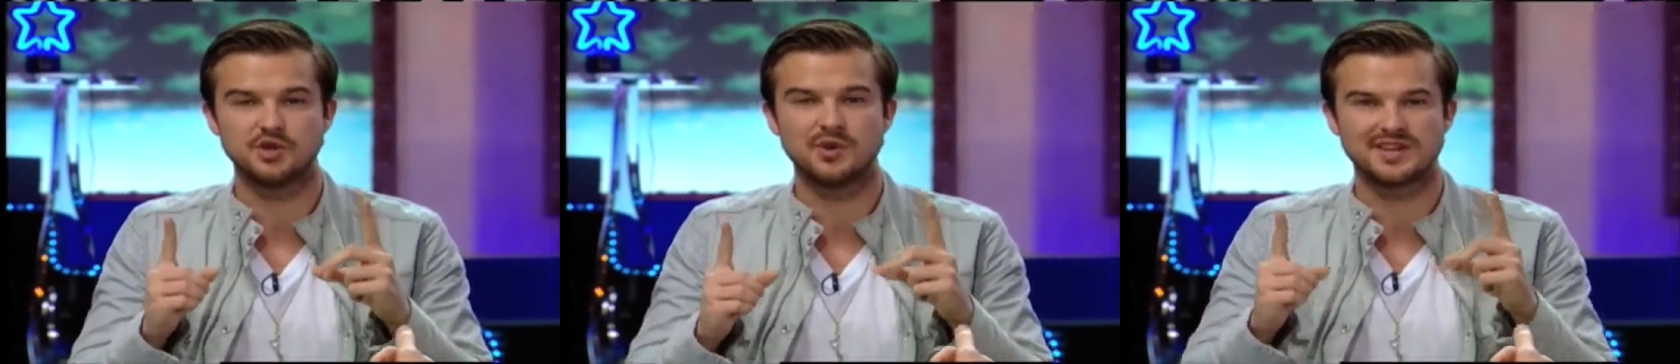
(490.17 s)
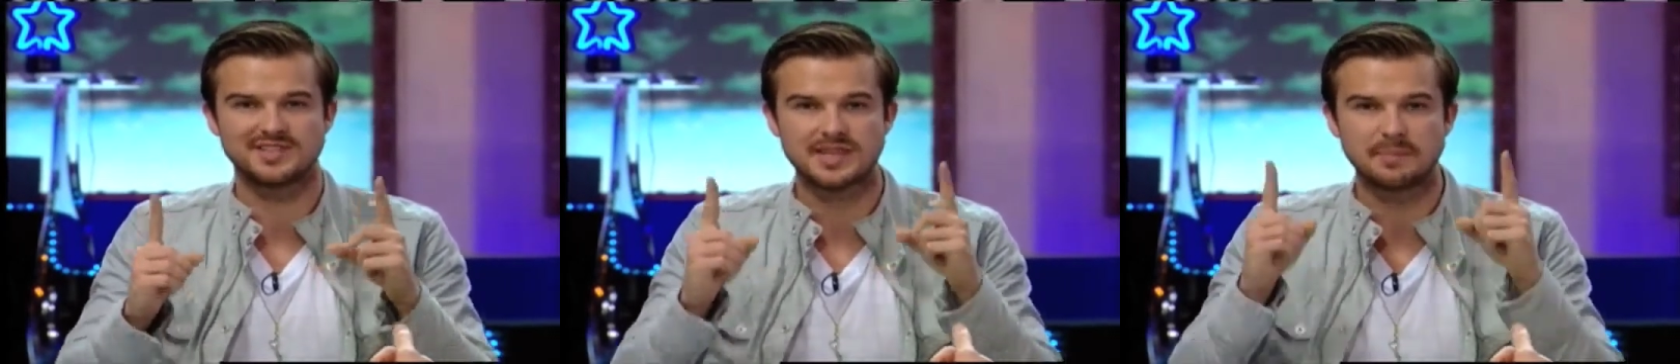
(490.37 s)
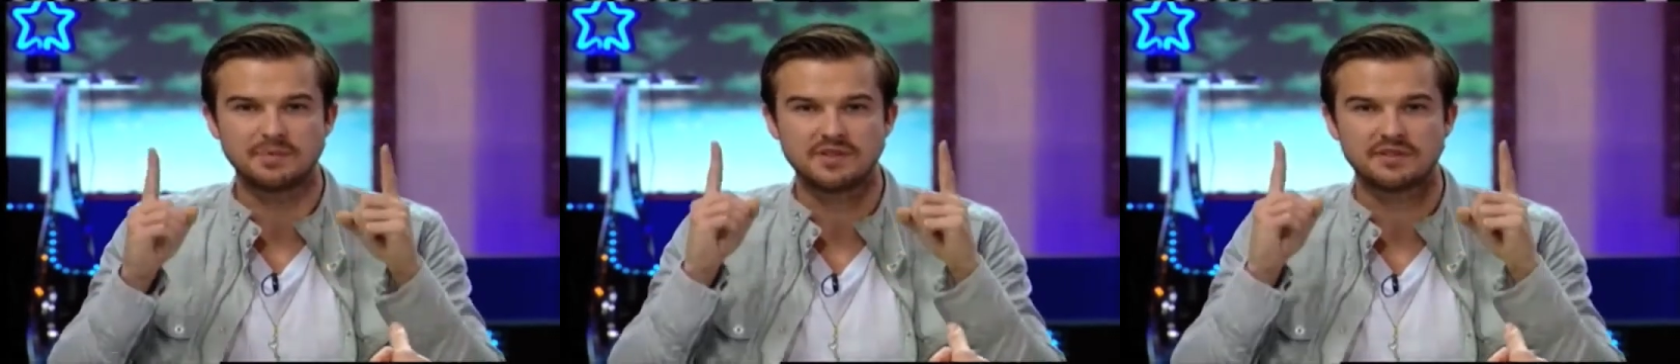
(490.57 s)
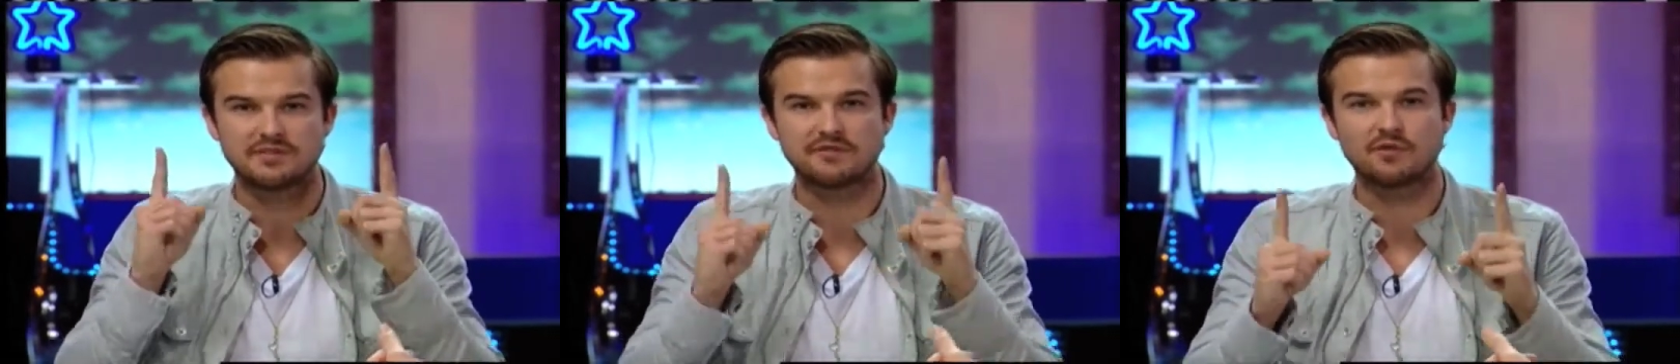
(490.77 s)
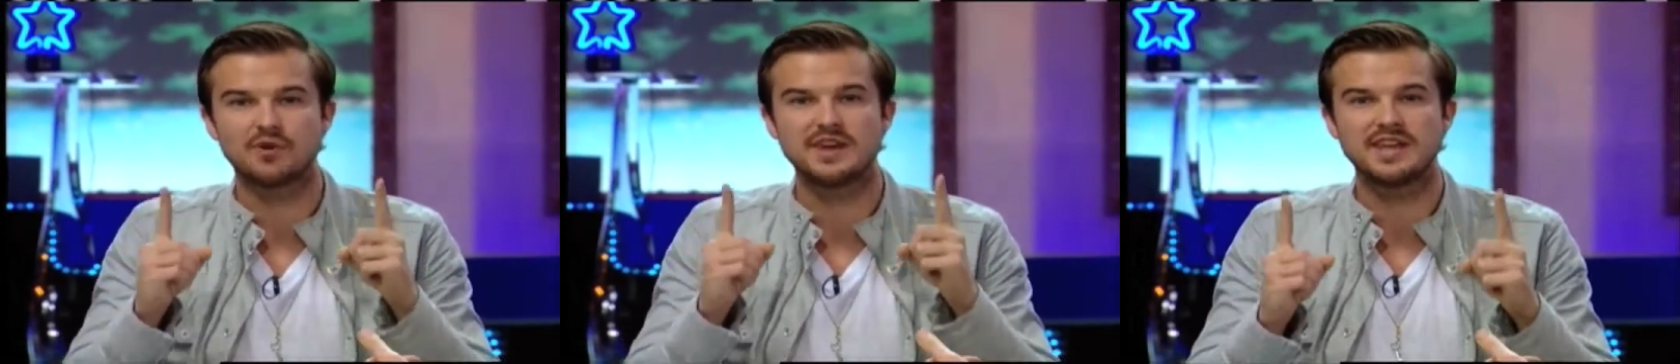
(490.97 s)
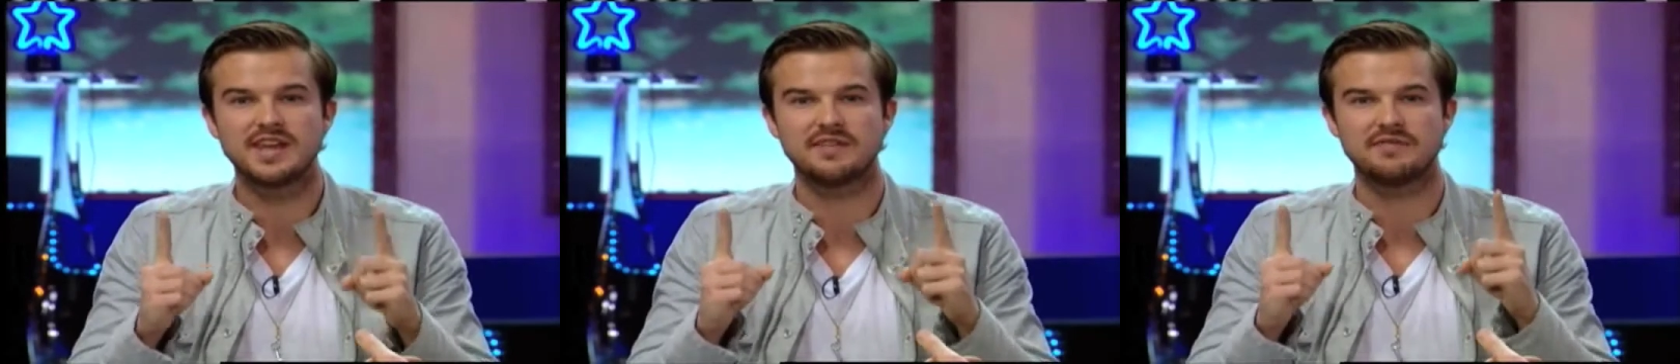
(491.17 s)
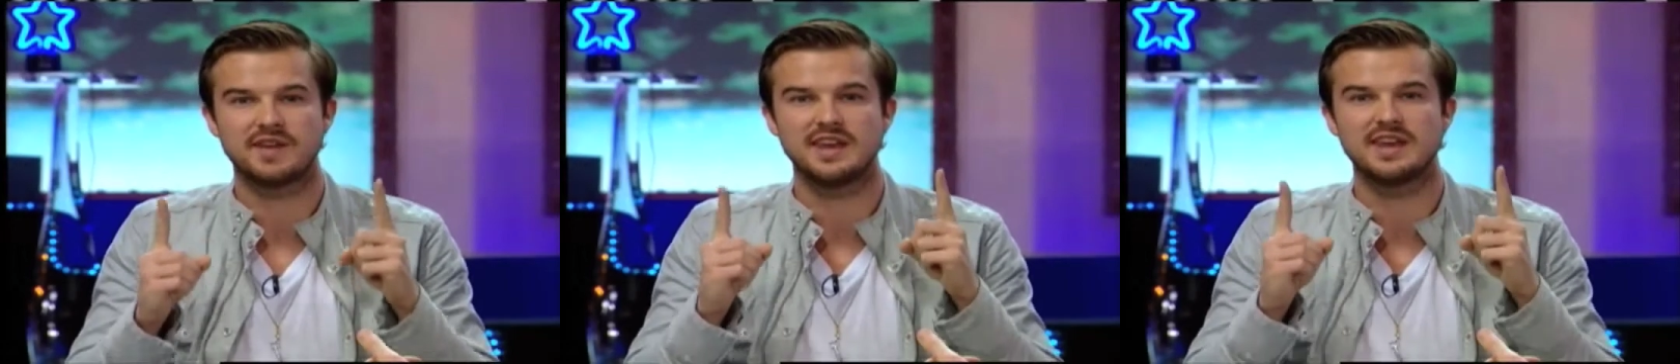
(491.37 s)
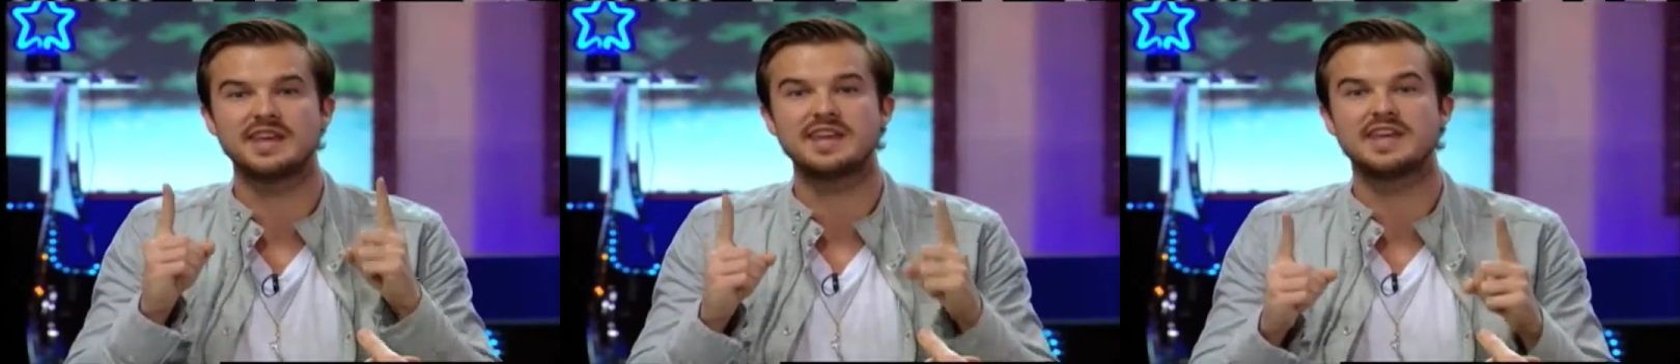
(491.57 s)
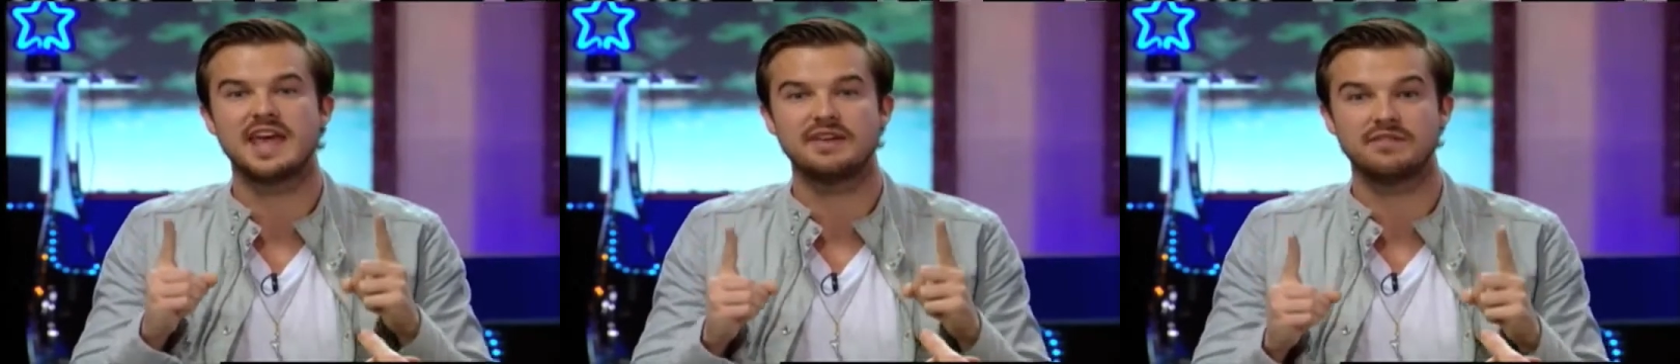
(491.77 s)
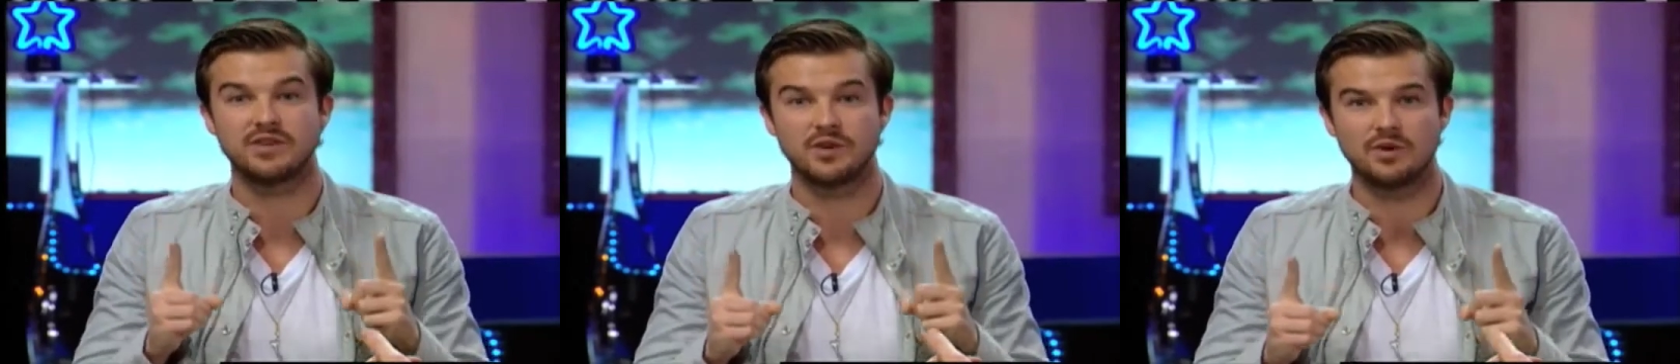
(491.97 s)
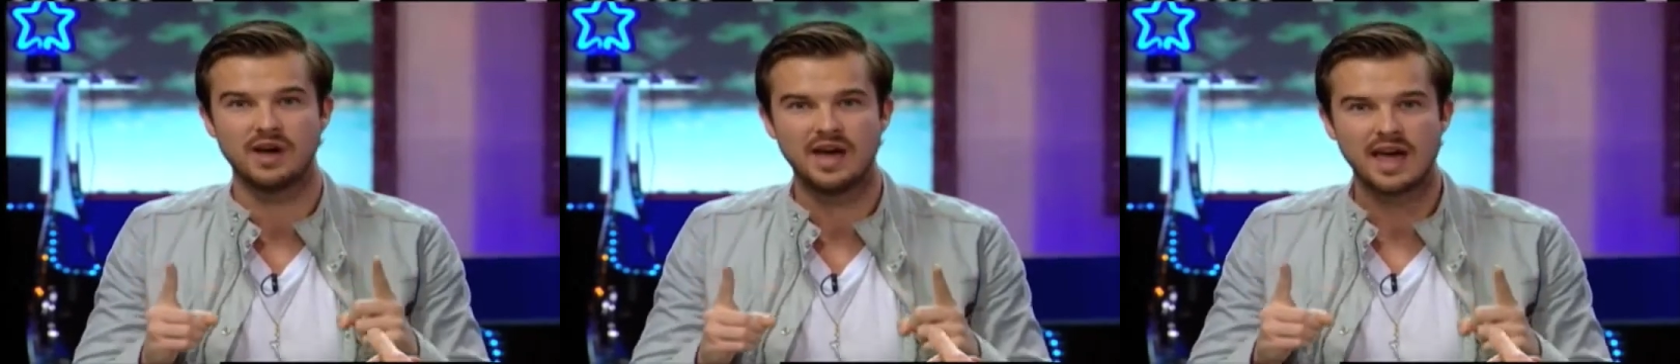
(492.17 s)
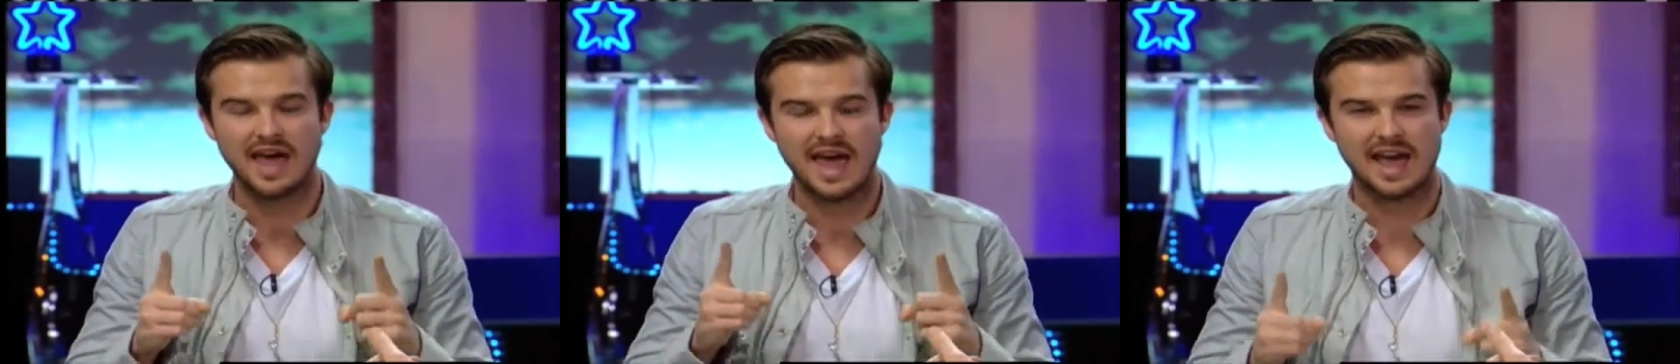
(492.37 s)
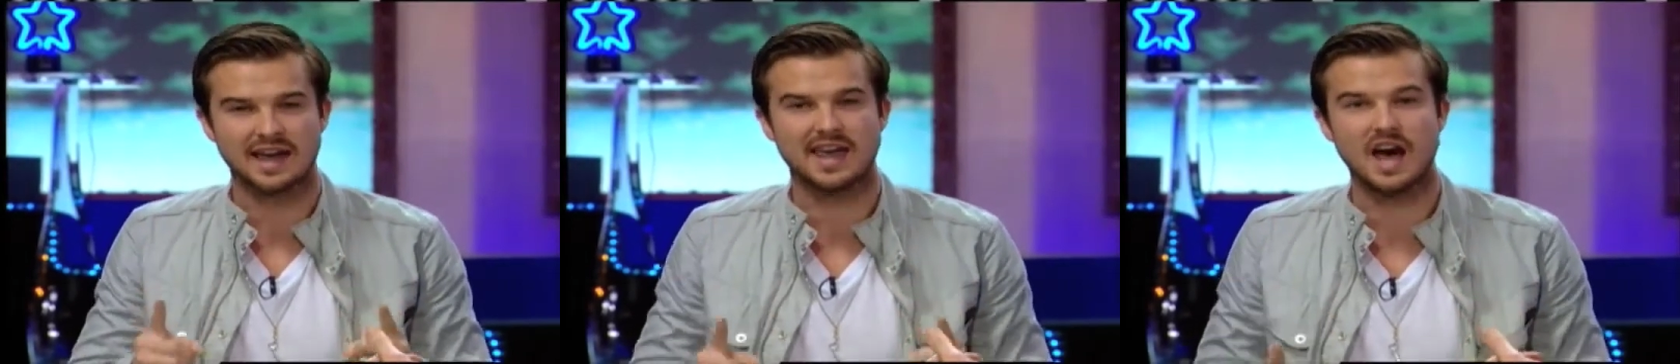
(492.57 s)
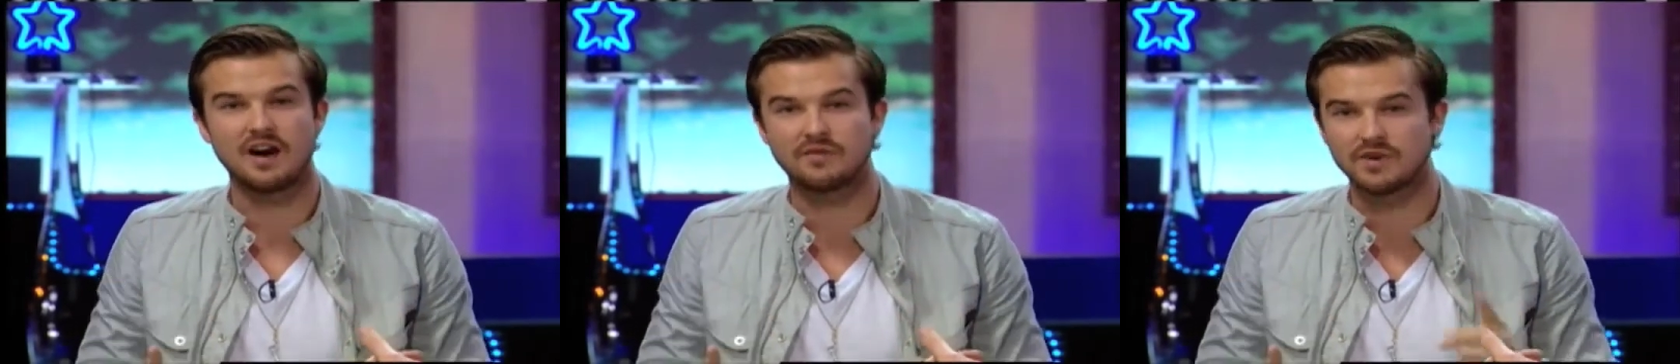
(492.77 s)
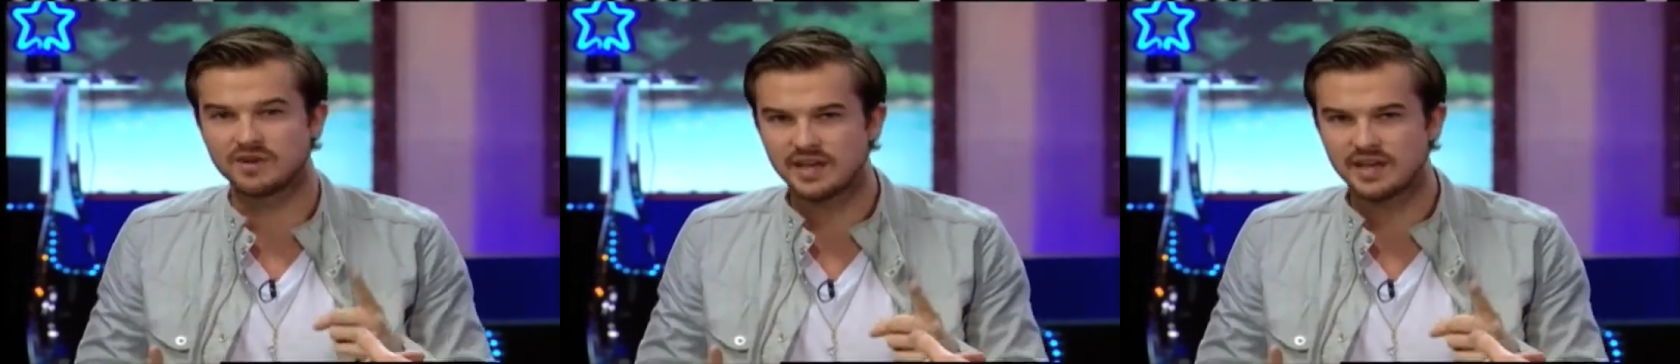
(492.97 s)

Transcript: you accepting the free gift that he gave you at Calvary.